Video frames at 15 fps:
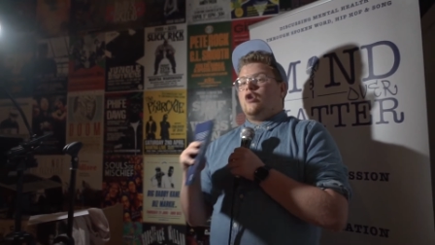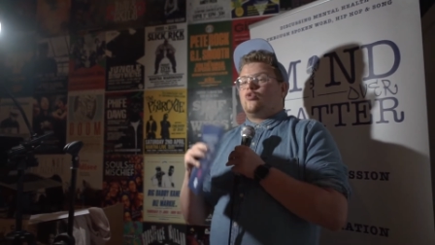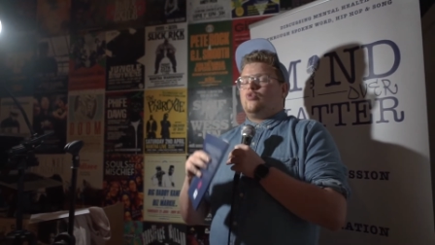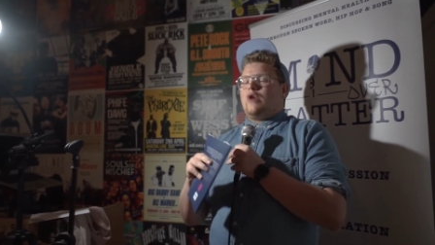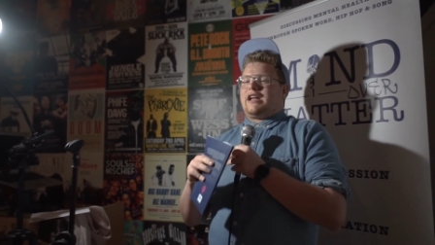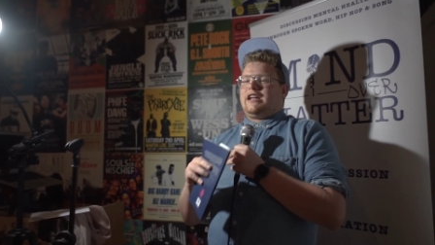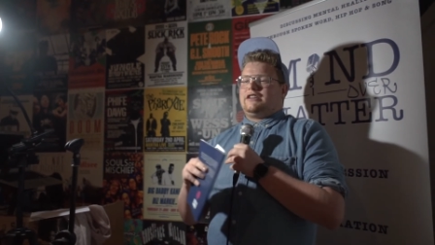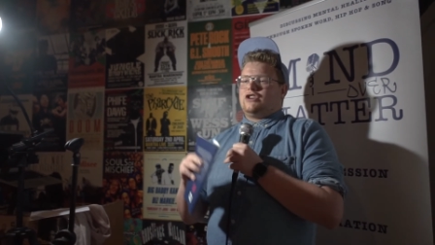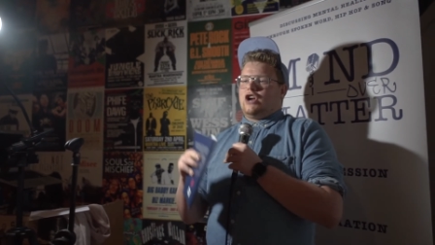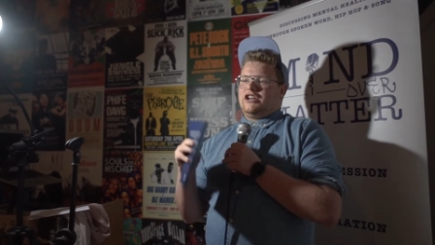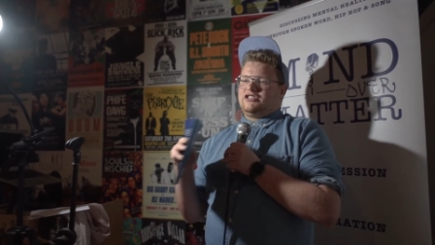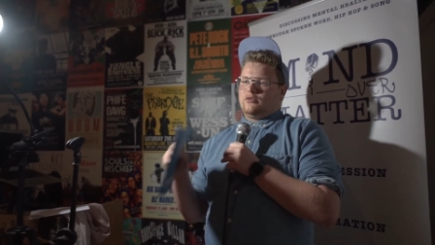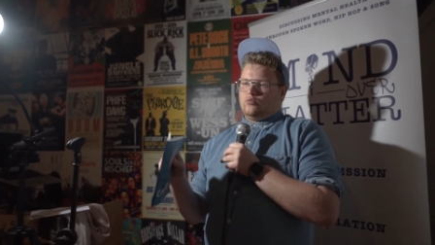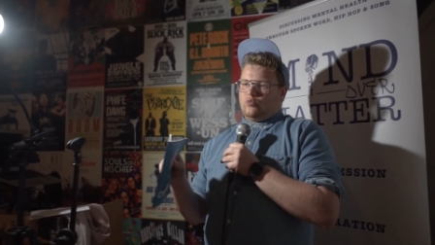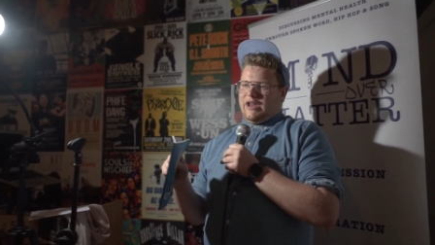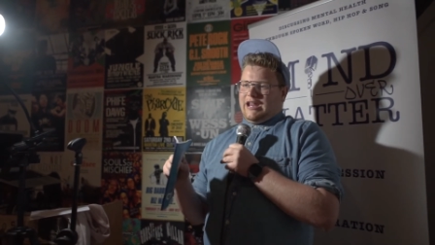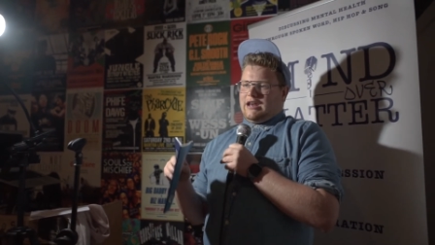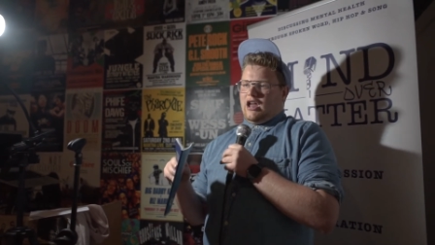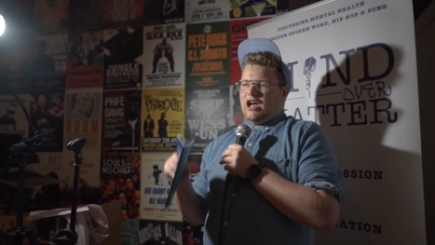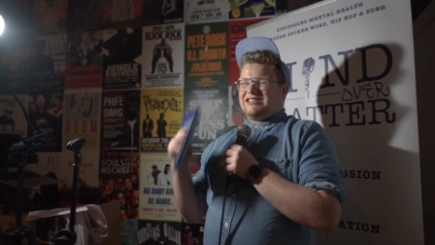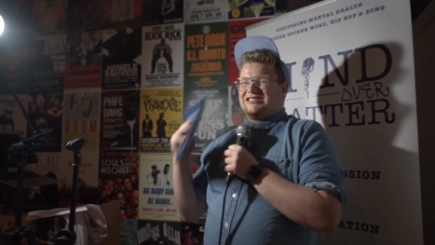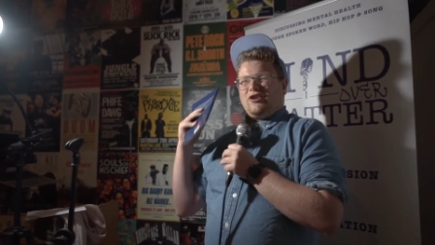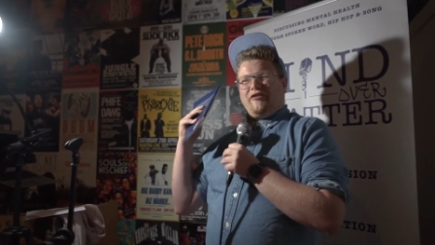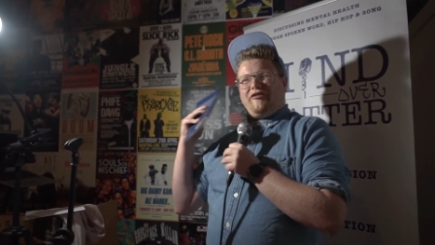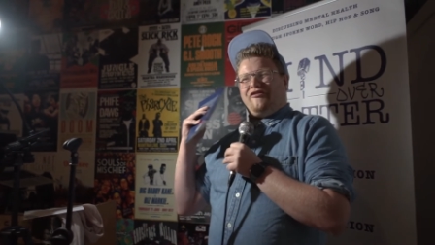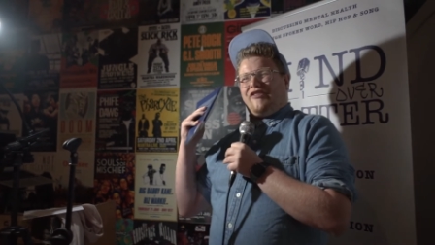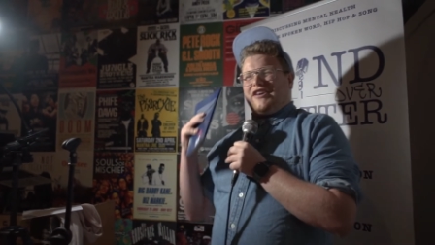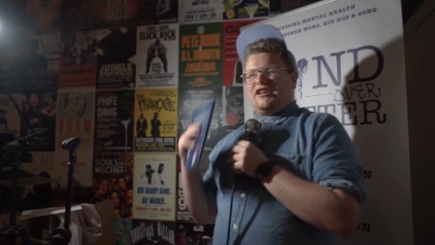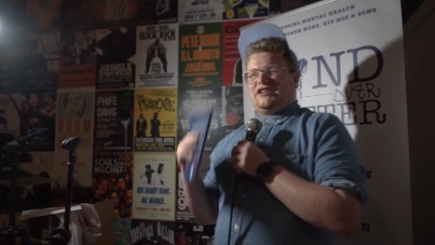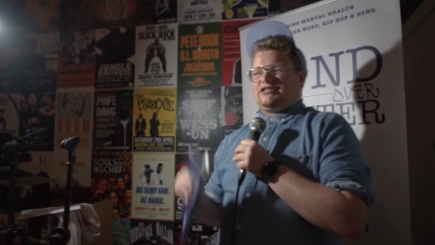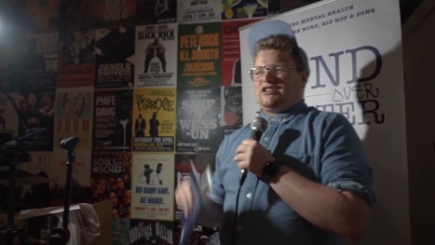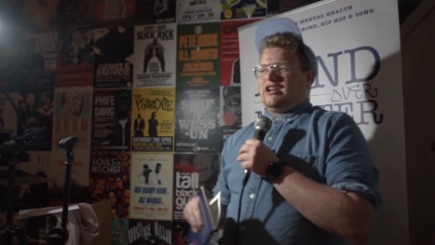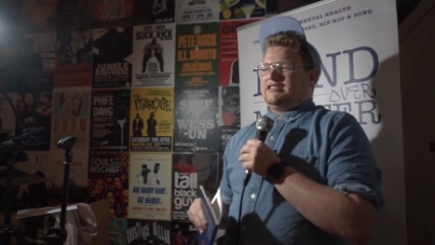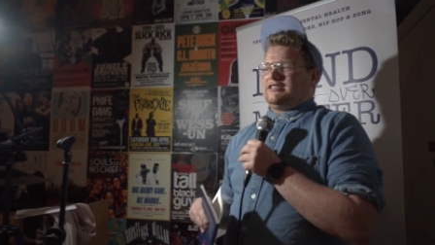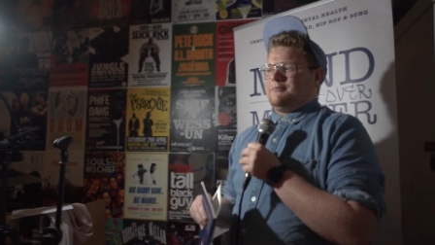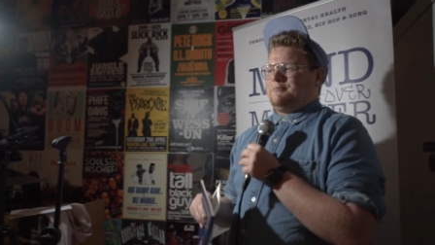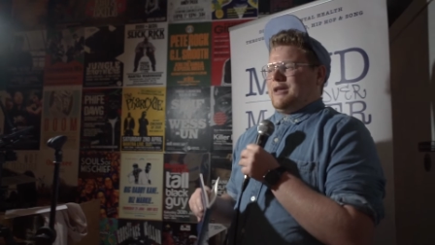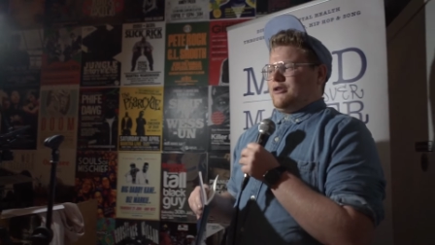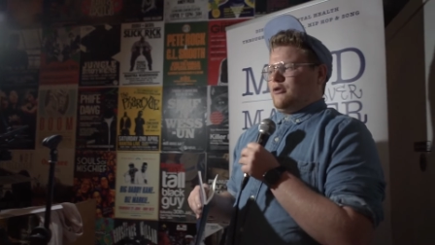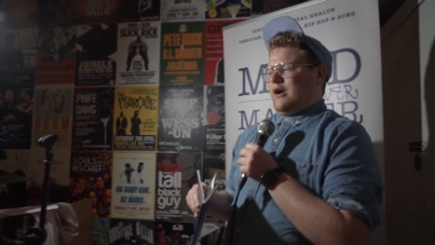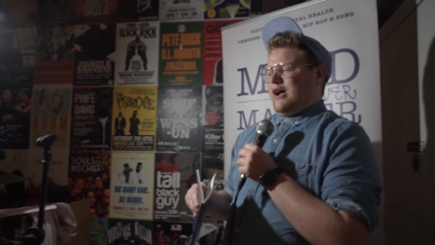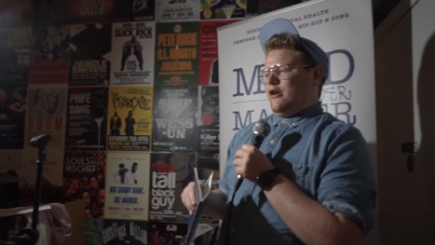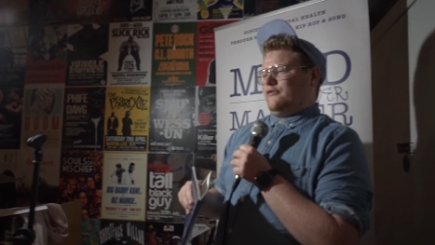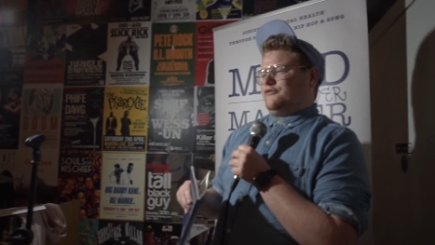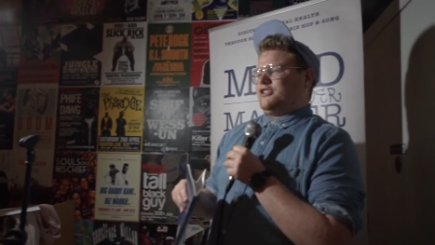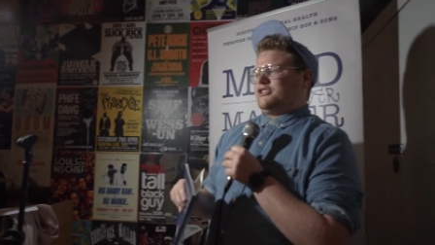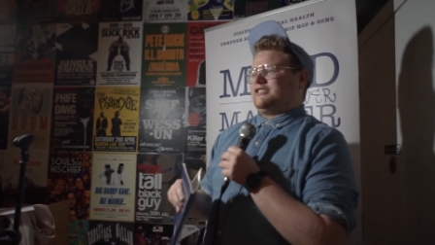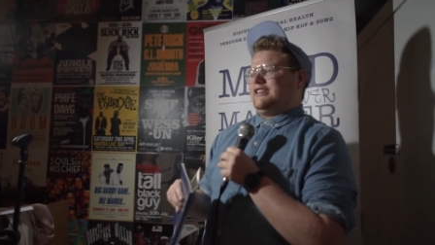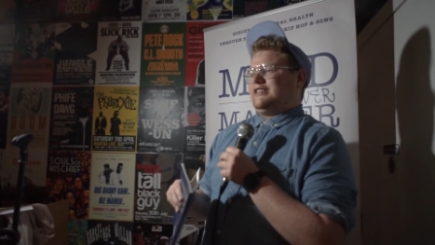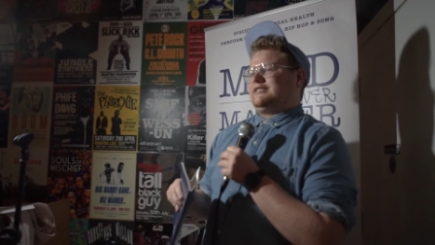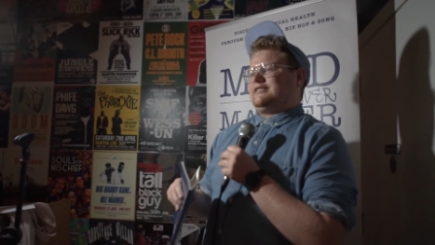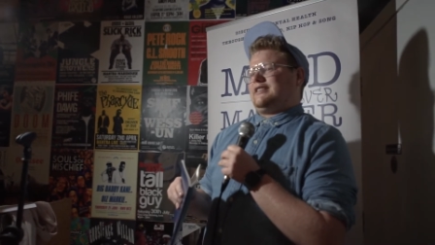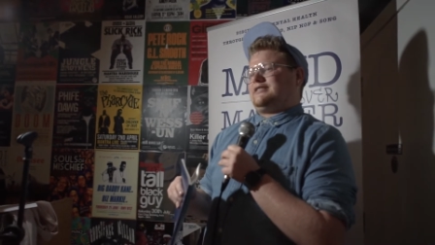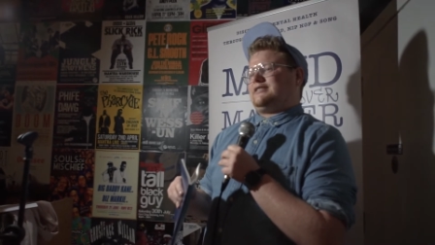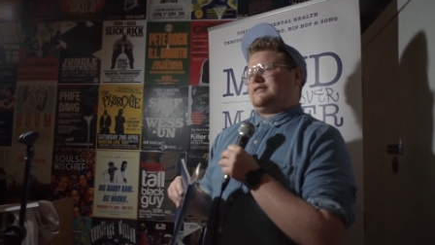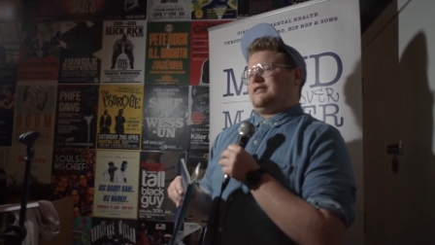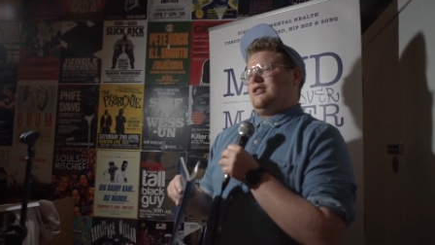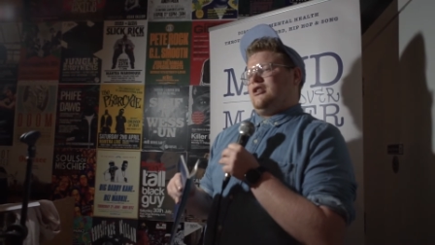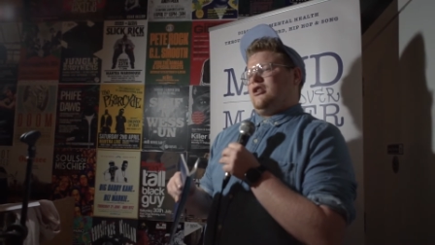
recognise and realise, and not fantasise that mental health doesn't exist